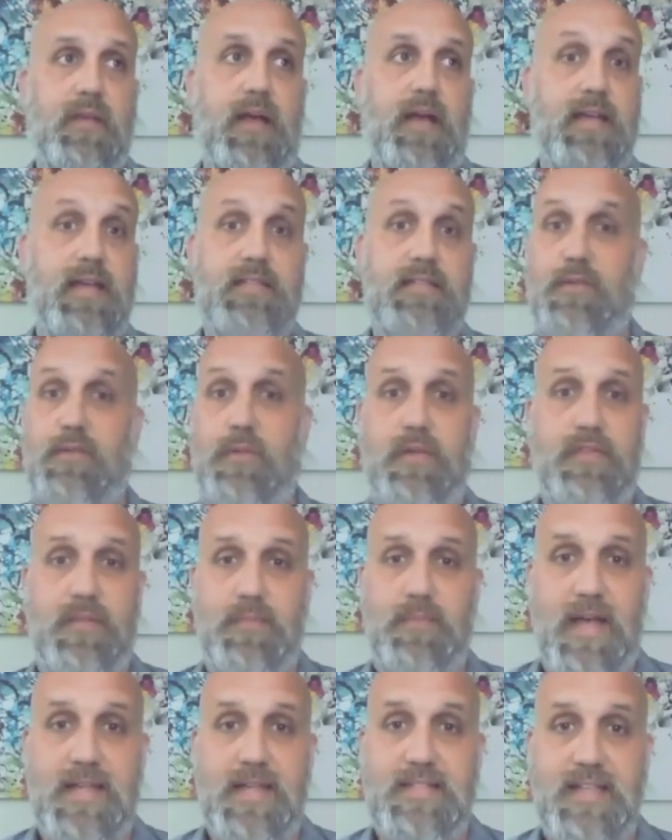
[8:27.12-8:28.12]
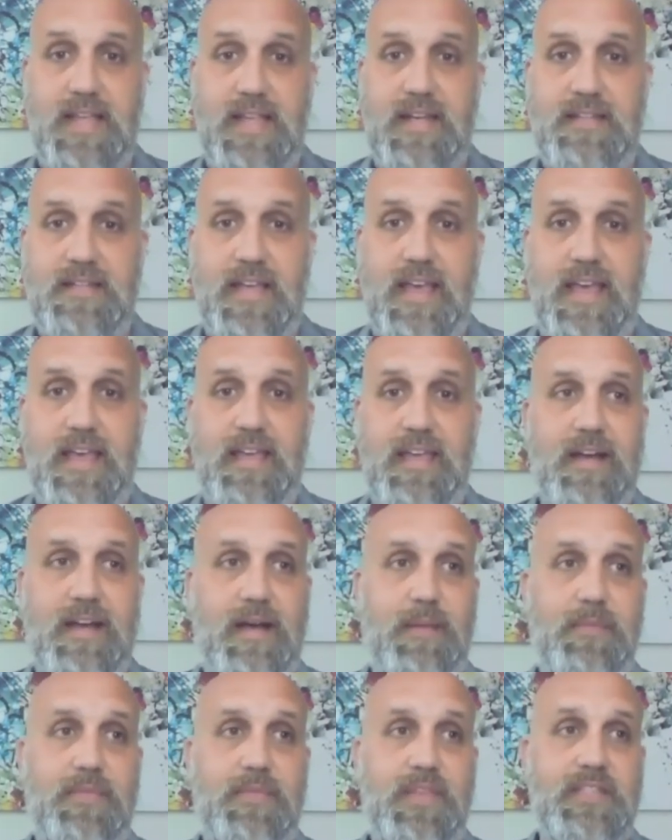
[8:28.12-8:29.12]
I deal with in my day-to-day.
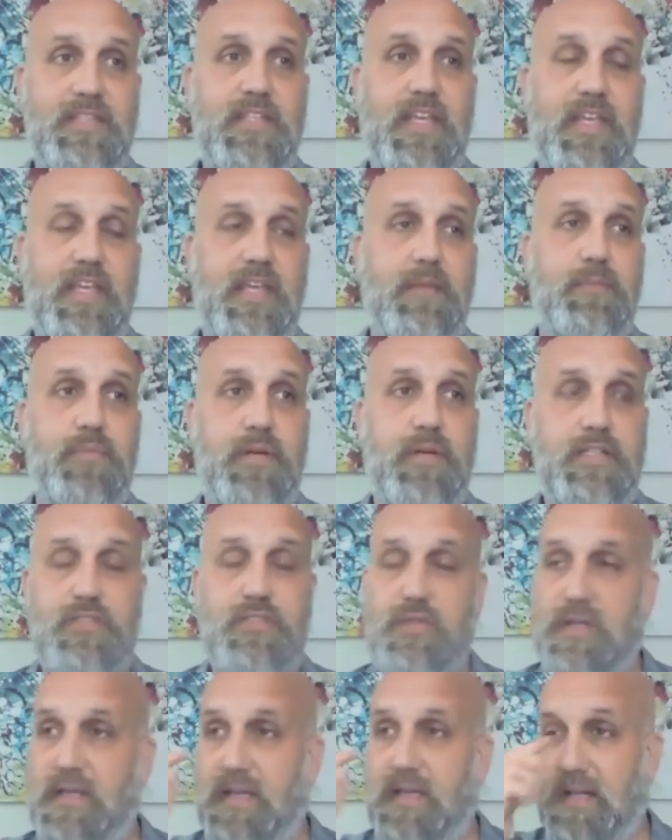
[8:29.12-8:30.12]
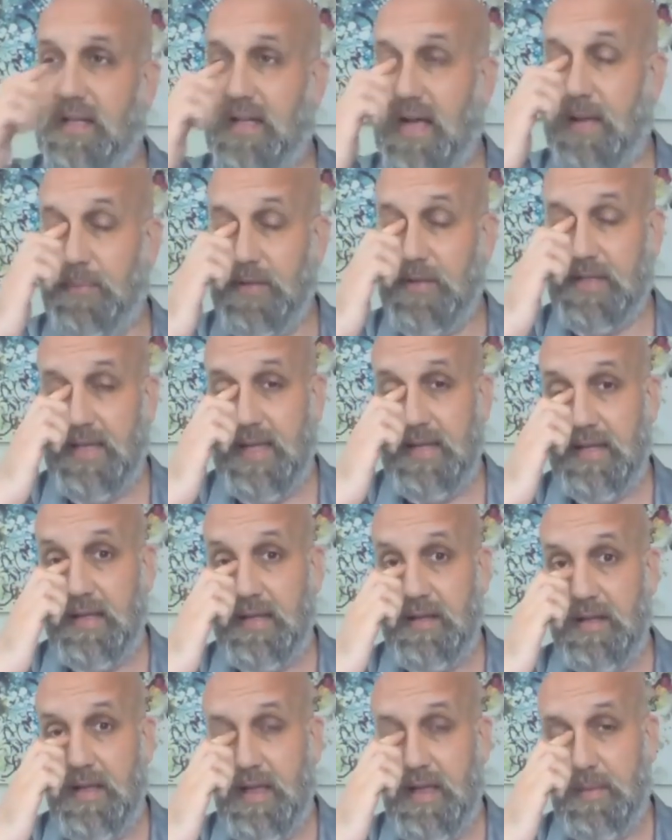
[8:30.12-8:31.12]
Things can get pretty tricky and
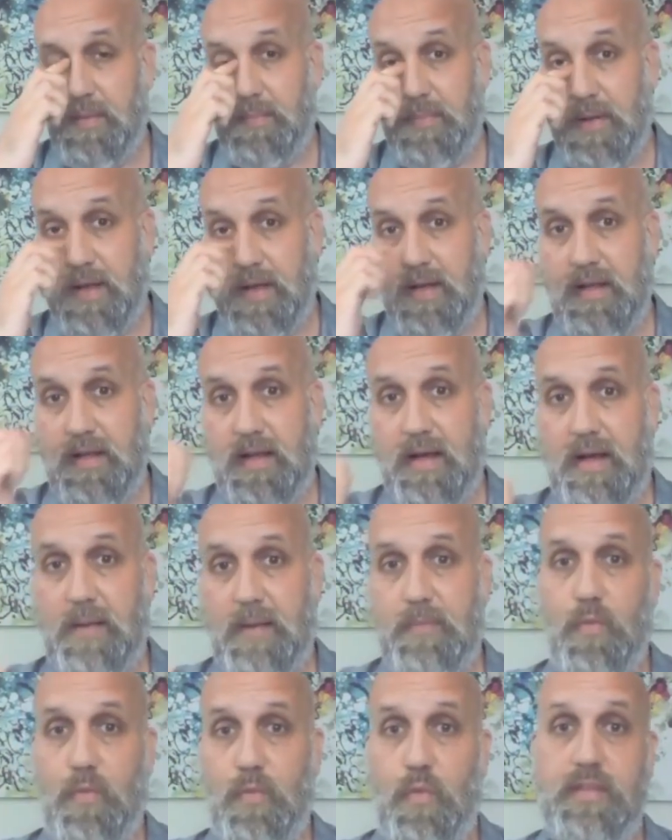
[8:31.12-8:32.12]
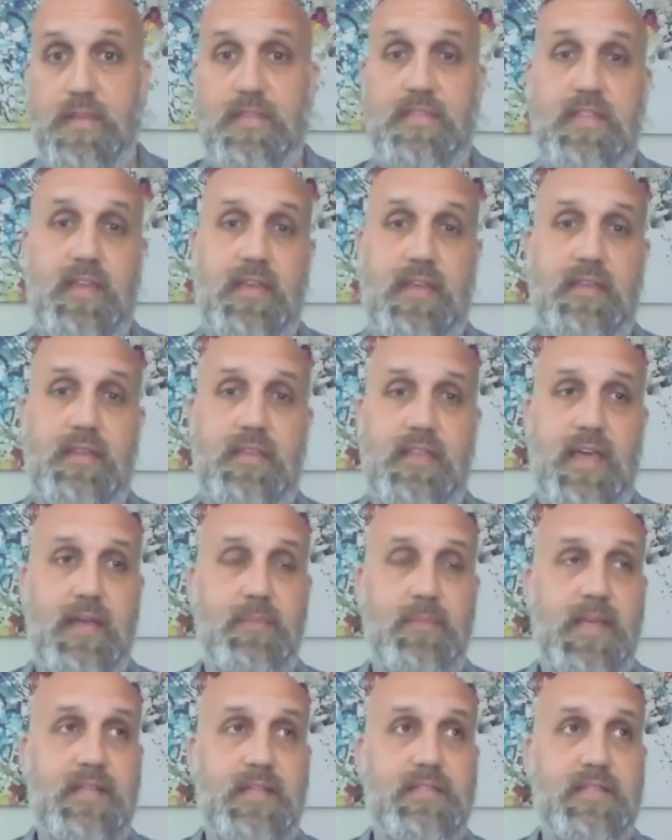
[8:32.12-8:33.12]
complicated, but one thing
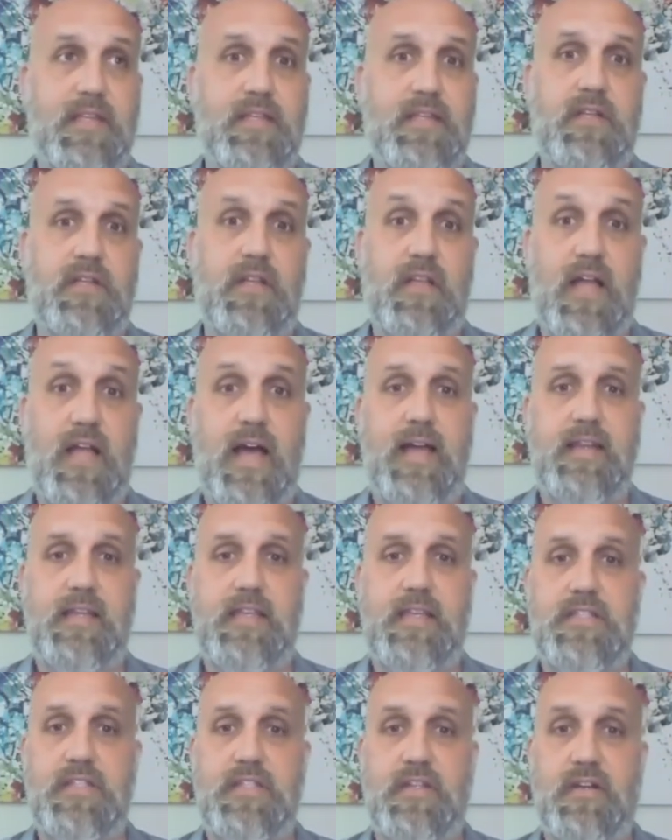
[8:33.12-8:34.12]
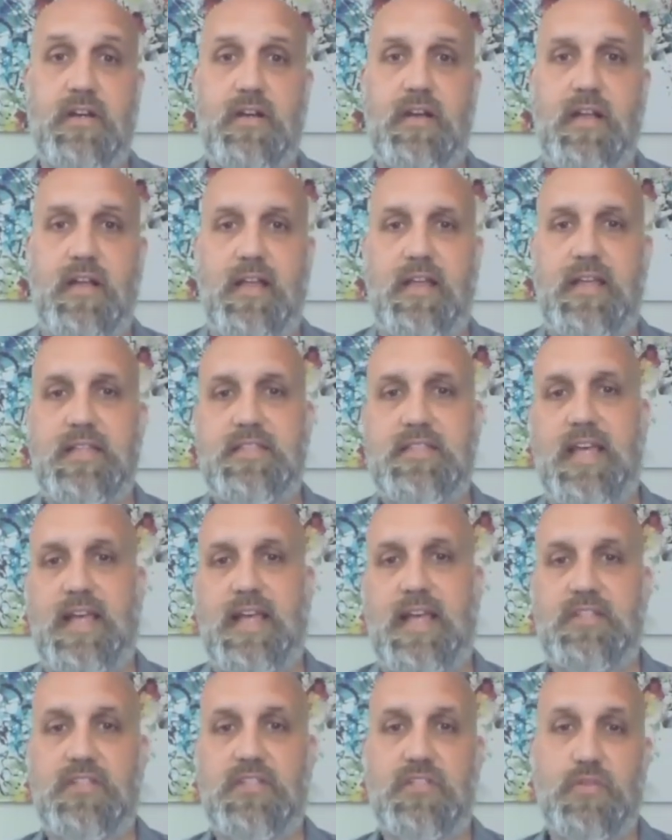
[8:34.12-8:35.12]
that makes things a lot easier is
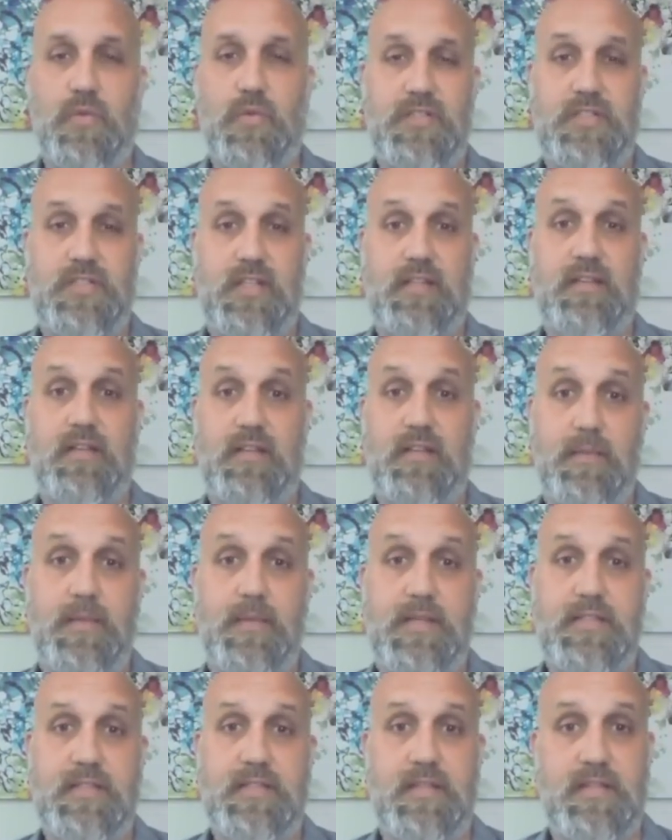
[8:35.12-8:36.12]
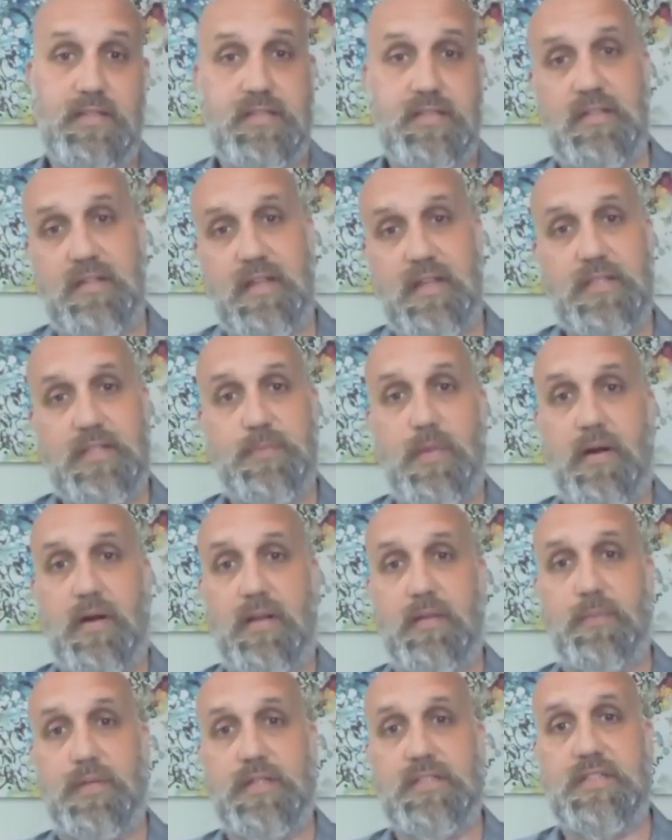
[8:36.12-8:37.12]
that sourcing the limits, and this is the next part
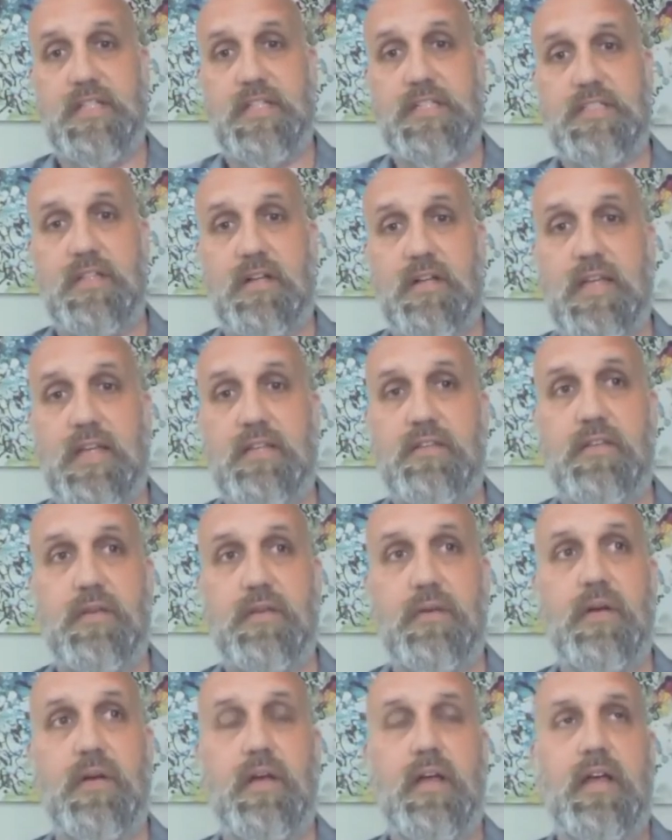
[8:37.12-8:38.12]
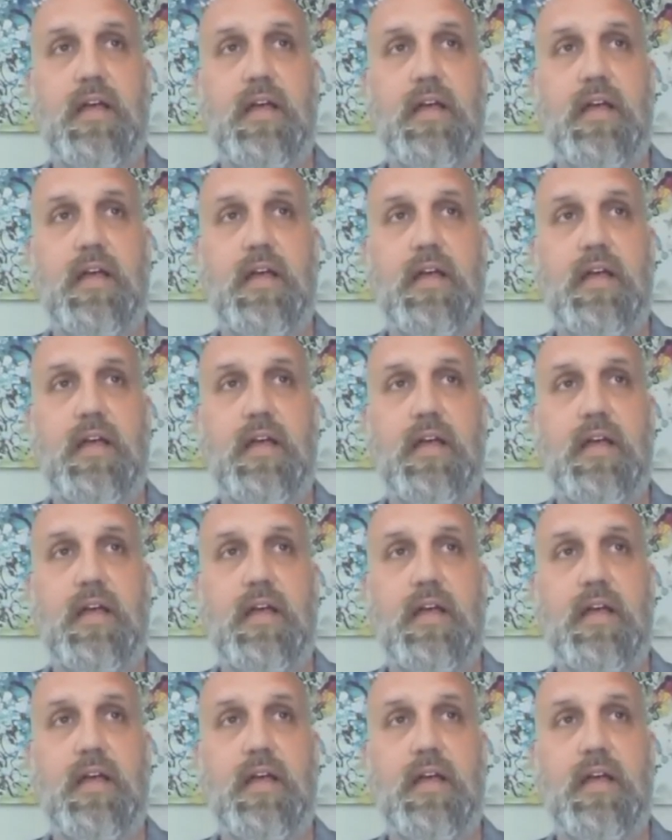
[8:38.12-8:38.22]
of the presentation I'll get to,